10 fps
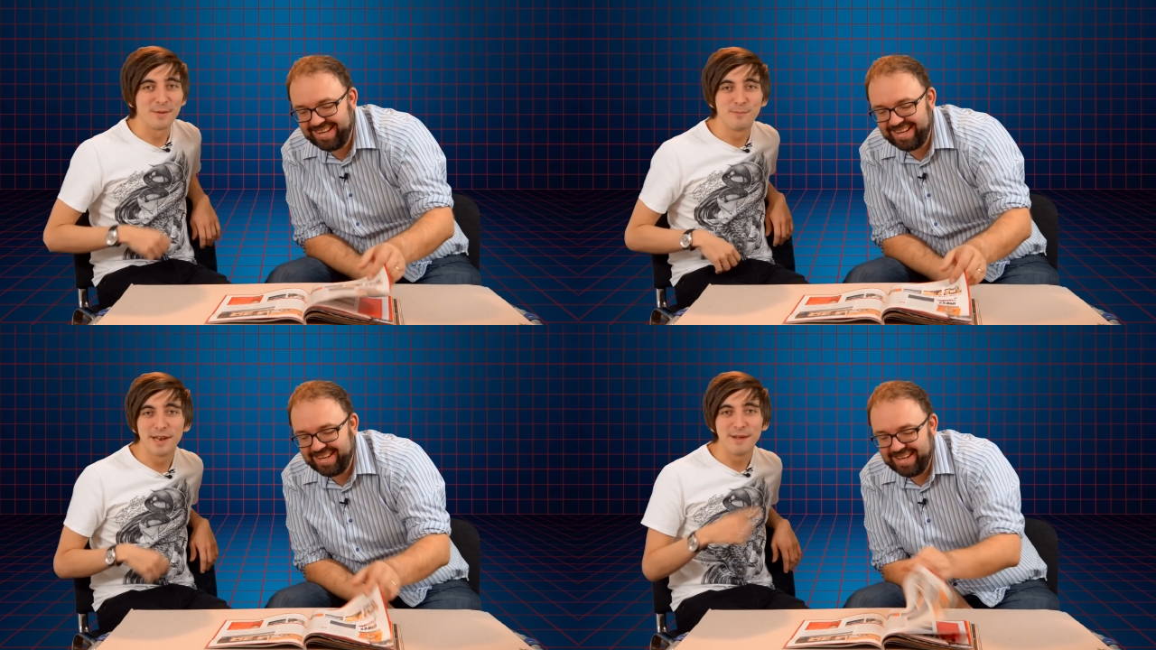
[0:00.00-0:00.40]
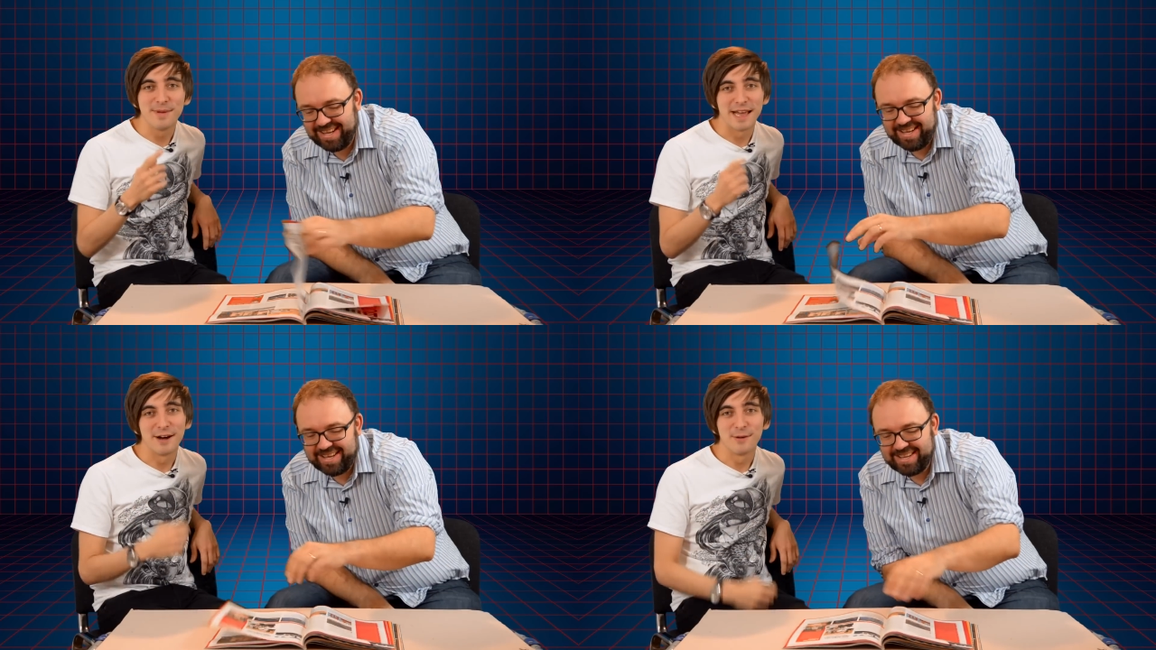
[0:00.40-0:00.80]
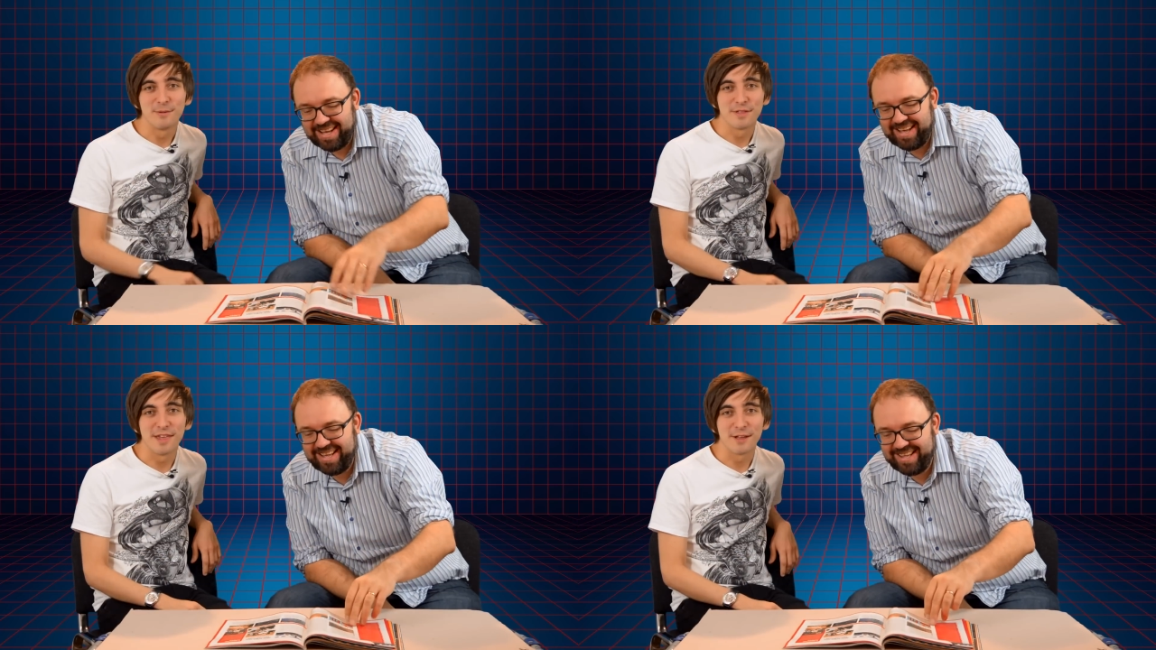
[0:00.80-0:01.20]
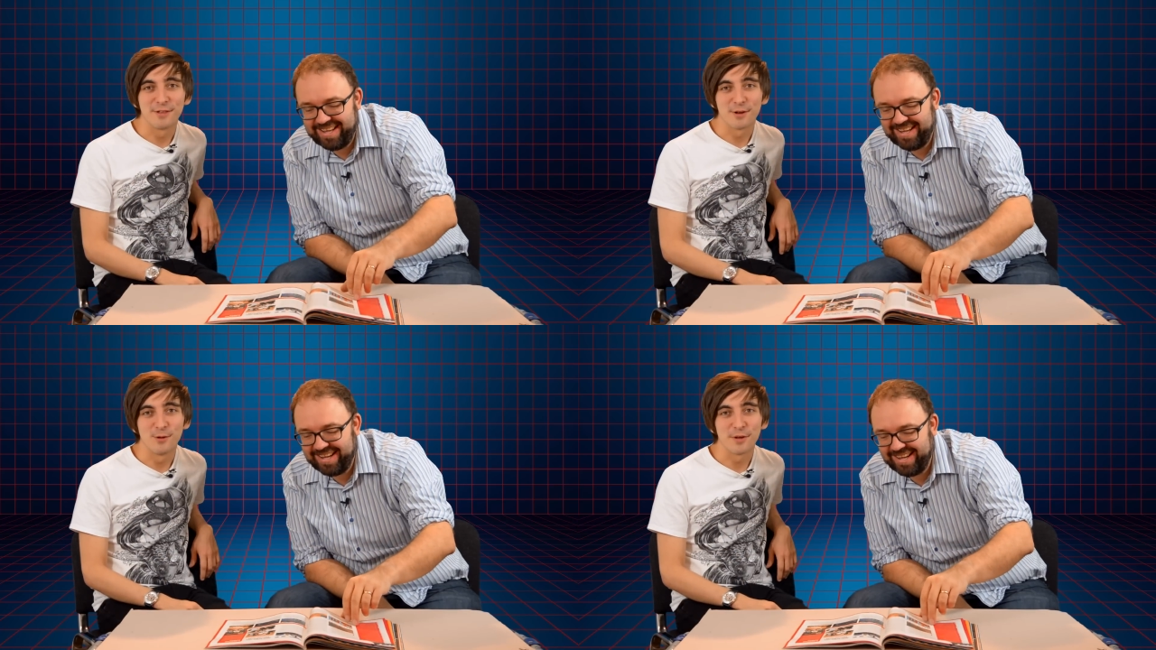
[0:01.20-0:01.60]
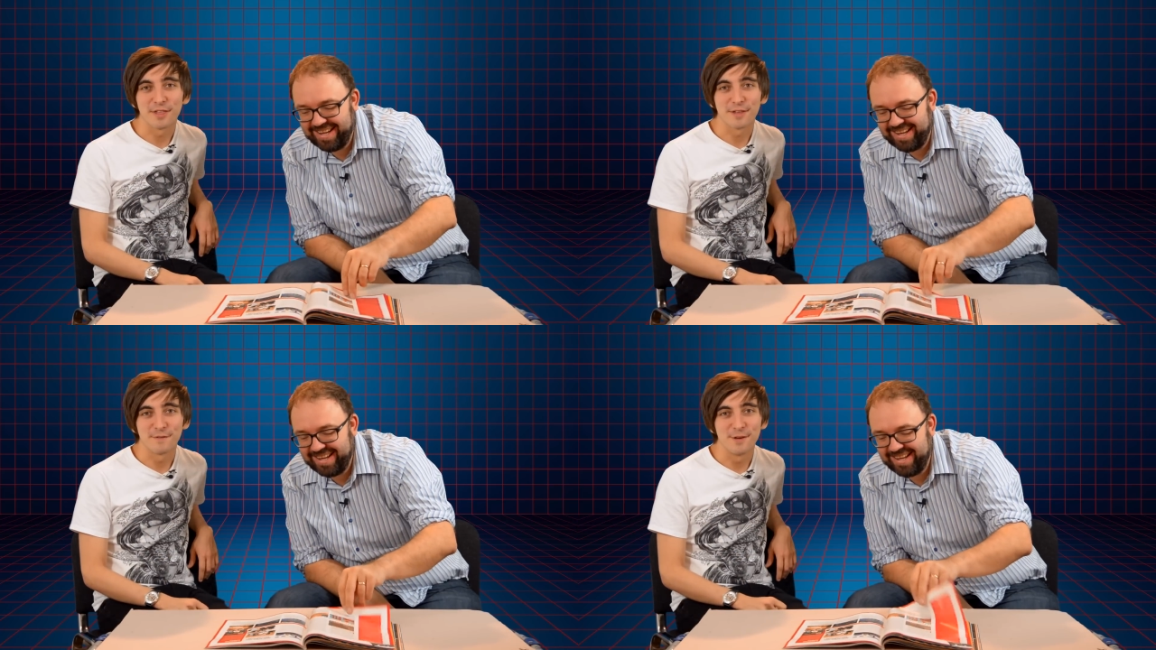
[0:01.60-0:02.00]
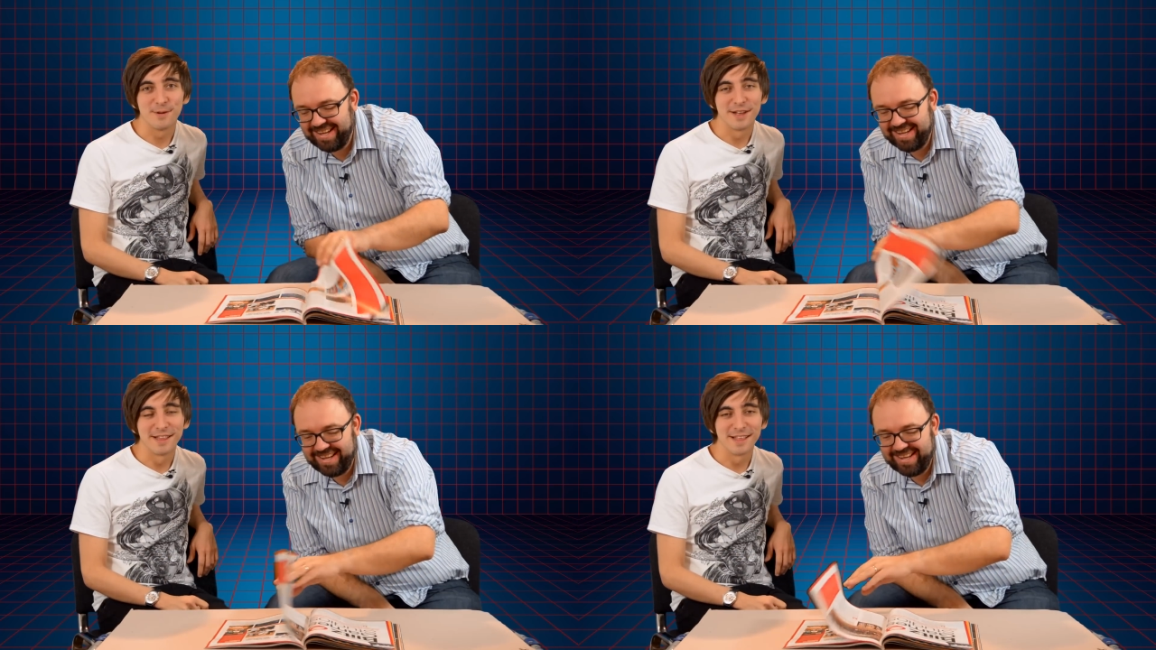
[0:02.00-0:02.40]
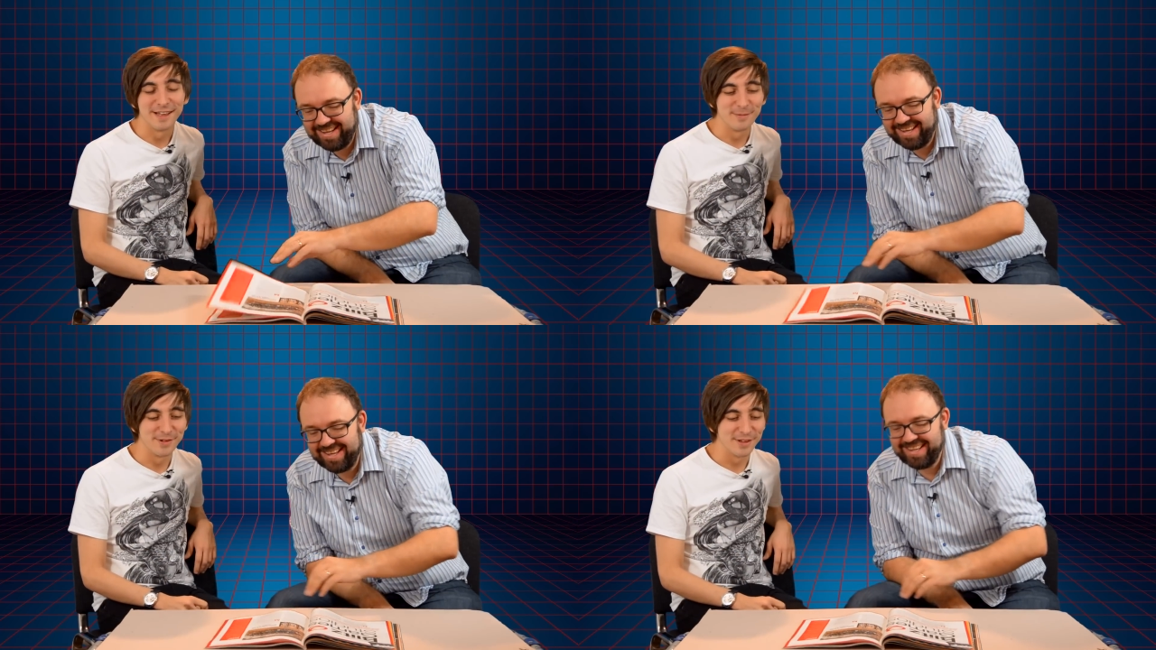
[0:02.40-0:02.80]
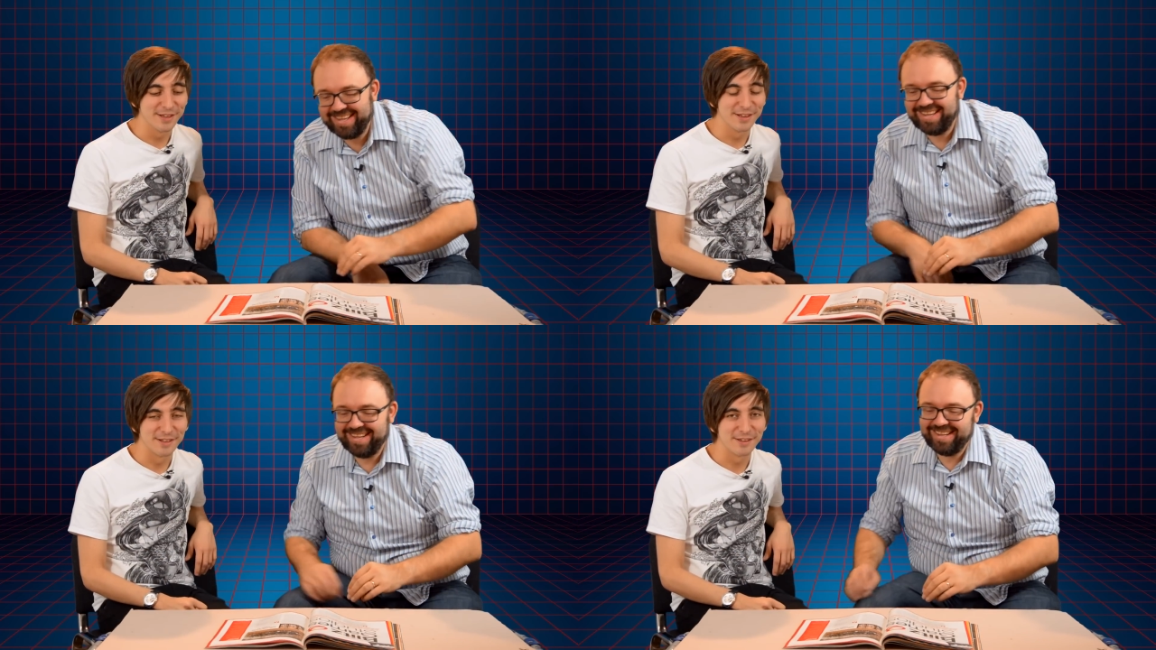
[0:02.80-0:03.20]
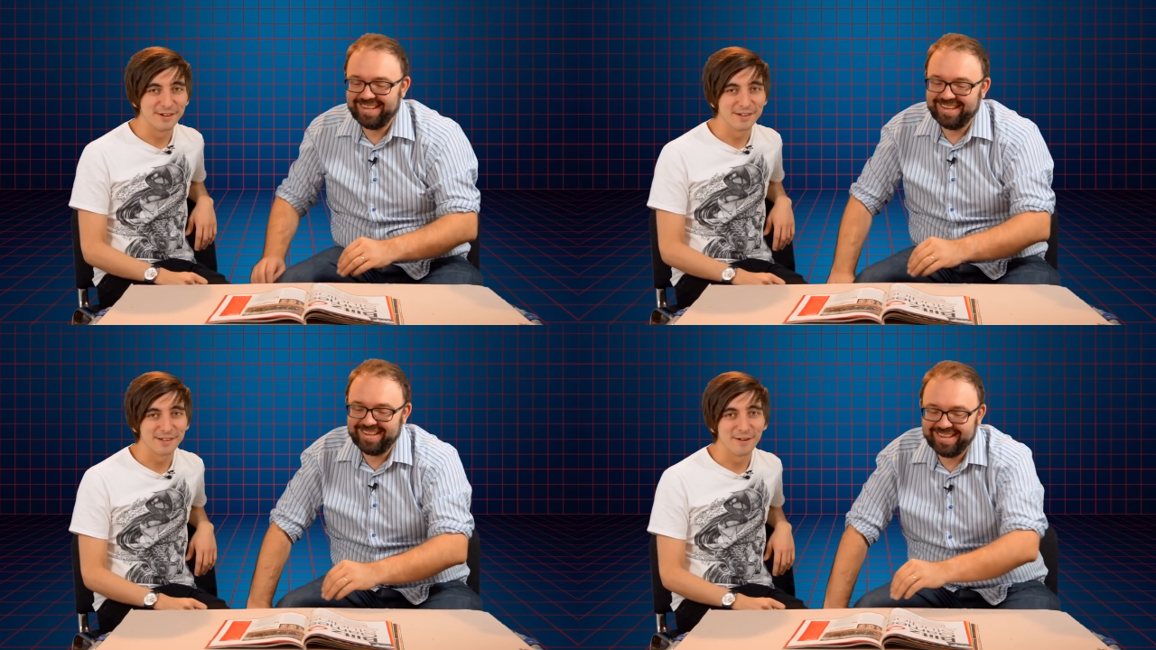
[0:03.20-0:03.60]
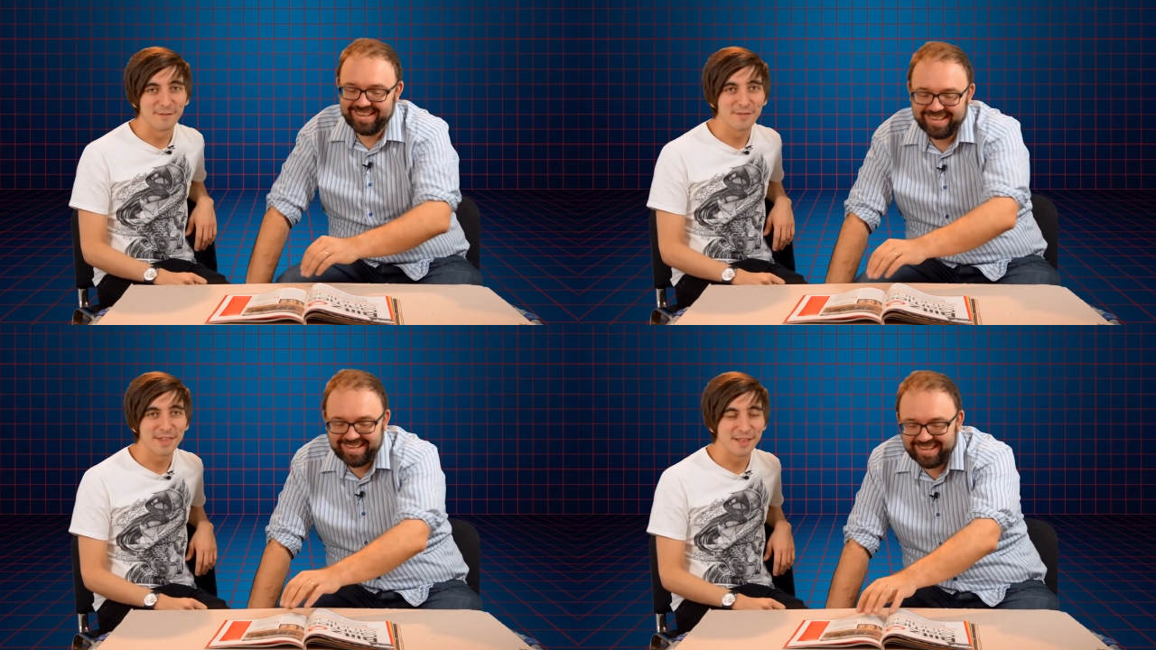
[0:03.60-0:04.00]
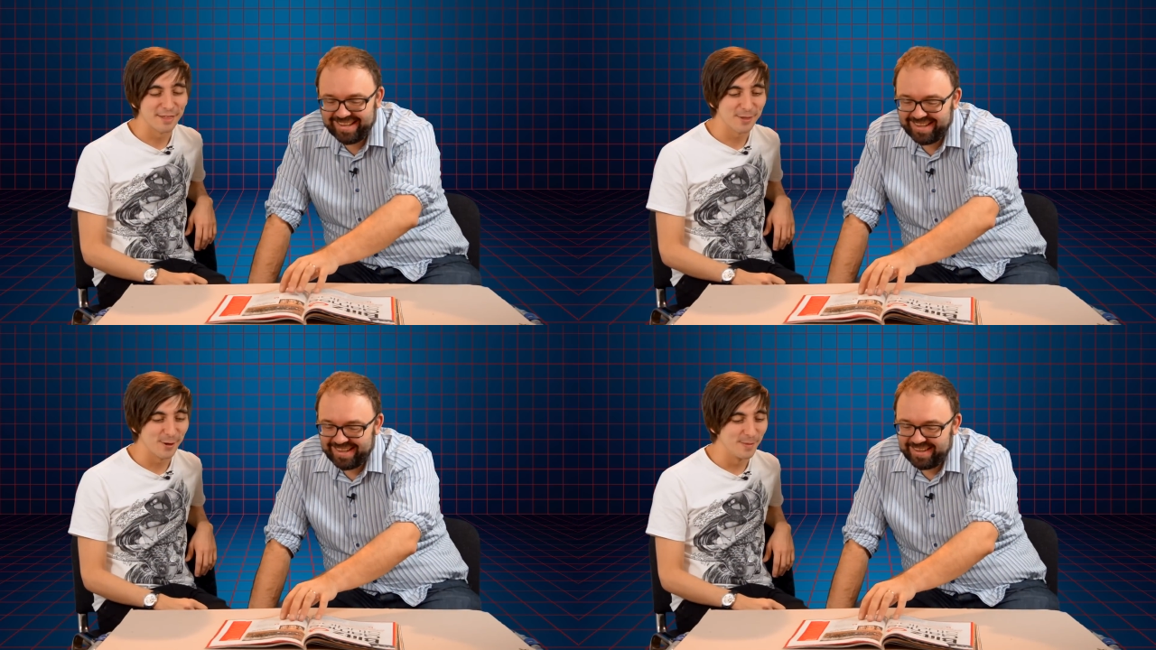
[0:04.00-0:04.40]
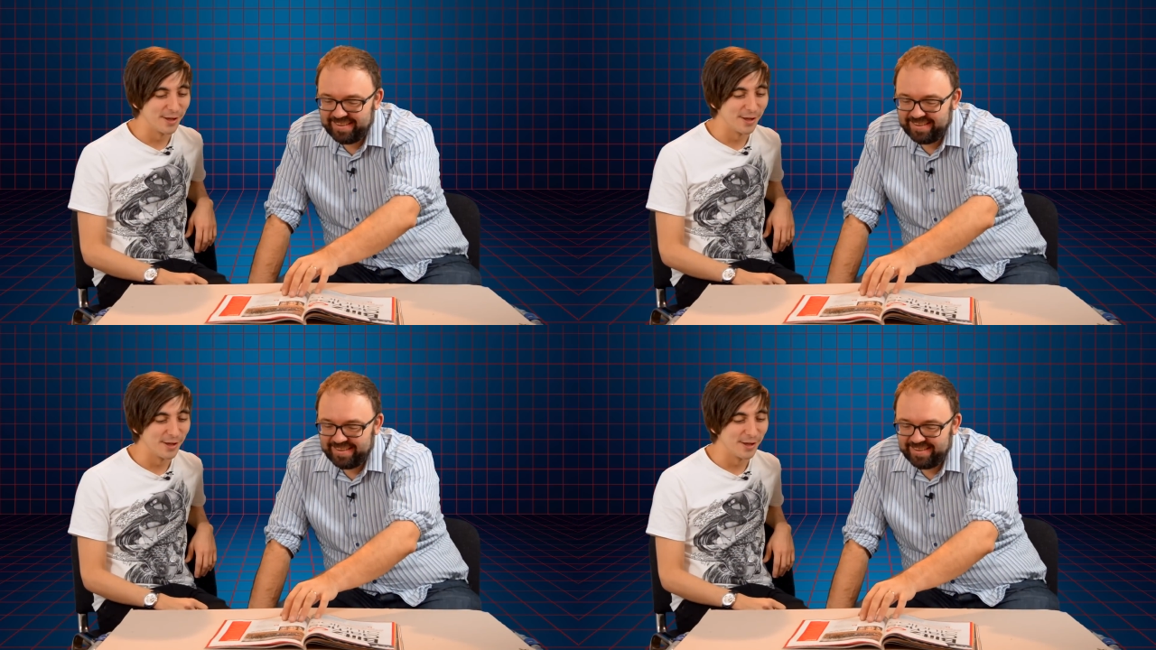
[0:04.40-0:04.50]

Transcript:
Speaker 1: can bleep me out with dig dug noises if you want, like, but good God, I've seen so